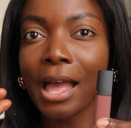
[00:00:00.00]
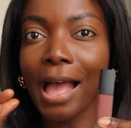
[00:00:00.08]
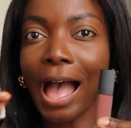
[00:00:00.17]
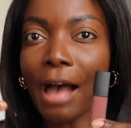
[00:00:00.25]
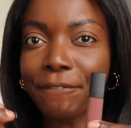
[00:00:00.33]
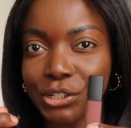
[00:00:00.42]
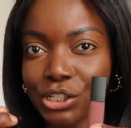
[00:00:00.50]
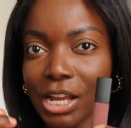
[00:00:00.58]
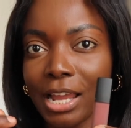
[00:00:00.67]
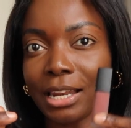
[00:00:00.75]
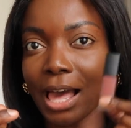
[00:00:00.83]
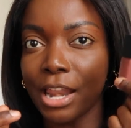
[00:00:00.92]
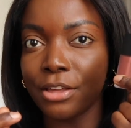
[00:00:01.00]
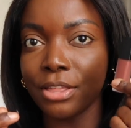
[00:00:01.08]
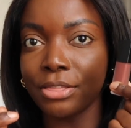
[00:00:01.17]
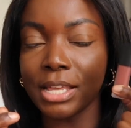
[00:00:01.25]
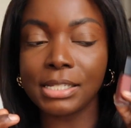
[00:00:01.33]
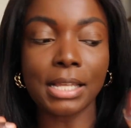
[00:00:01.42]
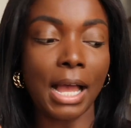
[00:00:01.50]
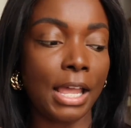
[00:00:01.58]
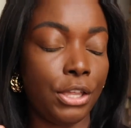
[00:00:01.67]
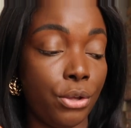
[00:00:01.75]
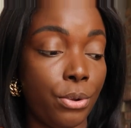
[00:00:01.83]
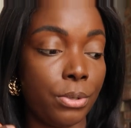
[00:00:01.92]
half a shade lighter than this that I
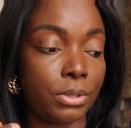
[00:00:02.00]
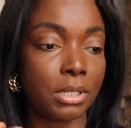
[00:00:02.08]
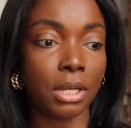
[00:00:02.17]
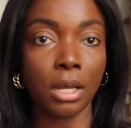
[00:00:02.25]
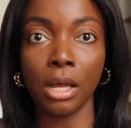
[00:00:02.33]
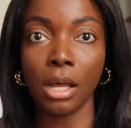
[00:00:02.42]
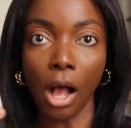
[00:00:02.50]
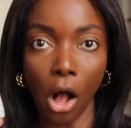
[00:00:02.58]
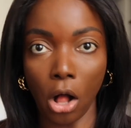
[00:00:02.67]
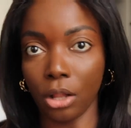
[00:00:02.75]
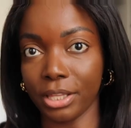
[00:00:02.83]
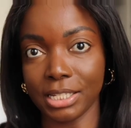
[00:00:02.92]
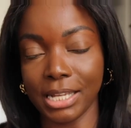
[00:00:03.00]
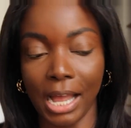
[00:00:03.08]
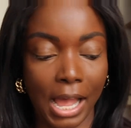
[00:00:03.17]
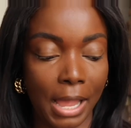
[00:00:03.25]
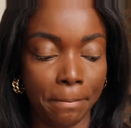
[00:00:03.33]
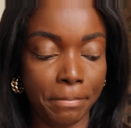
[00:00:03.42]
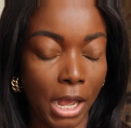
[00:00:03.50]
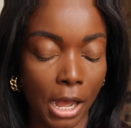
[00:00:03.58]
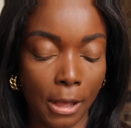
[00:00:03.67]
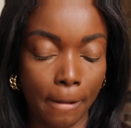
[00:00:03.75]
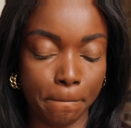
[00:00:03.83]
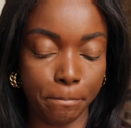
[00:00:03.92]
use all the time.
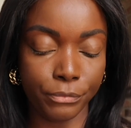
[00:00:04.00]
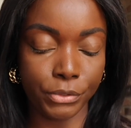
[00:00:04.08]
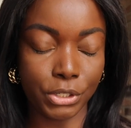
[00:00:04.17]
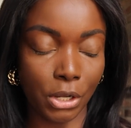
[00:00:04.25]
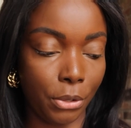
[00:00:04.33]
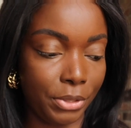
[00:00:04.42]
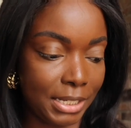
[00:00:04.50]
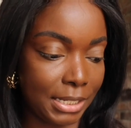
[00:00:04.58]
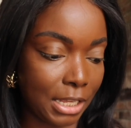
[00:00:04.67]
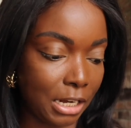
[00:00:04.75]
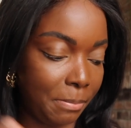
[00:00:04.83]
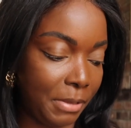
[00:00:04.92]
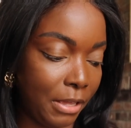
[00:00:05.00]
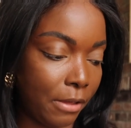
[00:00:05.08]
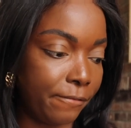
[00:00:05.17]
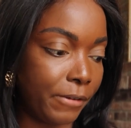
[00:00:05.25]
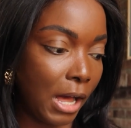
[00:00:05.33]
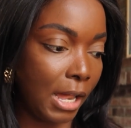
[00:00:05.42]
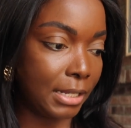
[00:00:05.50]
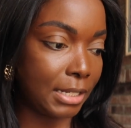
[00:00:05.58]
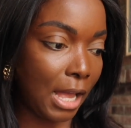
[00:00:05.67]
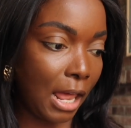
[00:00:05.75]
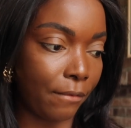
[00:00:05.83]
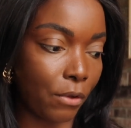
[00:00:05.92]
So this is gonna be fun
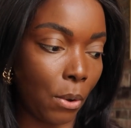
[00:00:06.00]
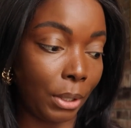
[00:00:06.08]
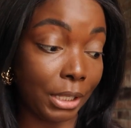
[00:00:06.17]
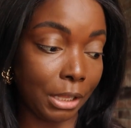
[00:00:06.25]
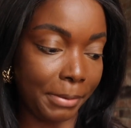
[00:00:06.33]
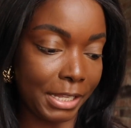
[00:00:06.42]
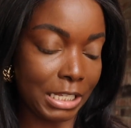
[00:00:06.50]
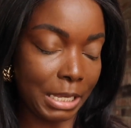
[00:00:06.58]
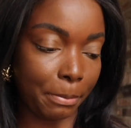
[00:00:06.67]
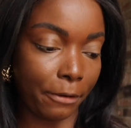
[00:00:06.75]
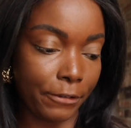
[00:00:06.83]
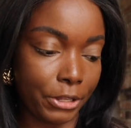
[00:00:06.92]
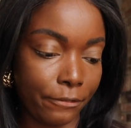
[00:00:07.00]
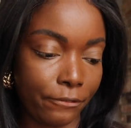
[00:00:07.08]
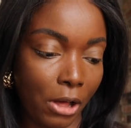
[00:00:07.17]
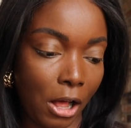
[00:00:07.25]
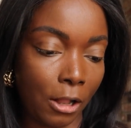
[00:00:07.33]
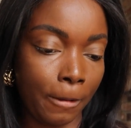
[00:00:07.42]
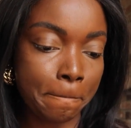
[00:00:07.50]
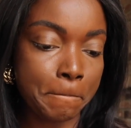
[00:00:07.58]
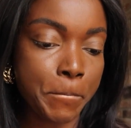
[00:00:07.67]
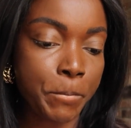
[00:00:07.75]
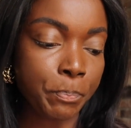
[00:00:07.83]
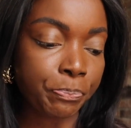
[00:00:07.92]
to kind of go a little bit deeper for the fall.
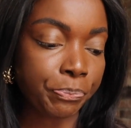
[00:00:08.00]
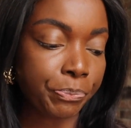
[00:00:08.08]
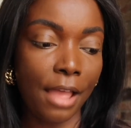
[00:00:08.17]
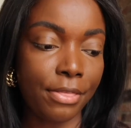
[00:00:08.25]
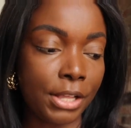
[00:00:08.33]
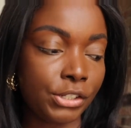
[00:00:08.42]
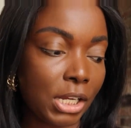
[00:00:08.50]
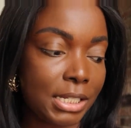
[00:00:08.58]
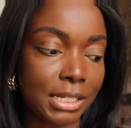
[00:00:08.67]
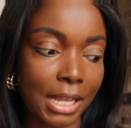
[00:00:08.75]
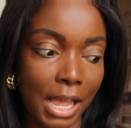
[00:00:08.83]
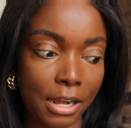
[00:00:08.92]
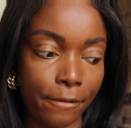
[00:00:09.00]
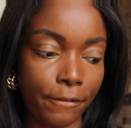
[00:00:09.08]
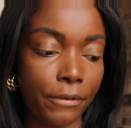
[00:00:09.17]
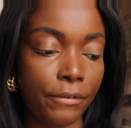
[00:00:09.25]
And then just to kind of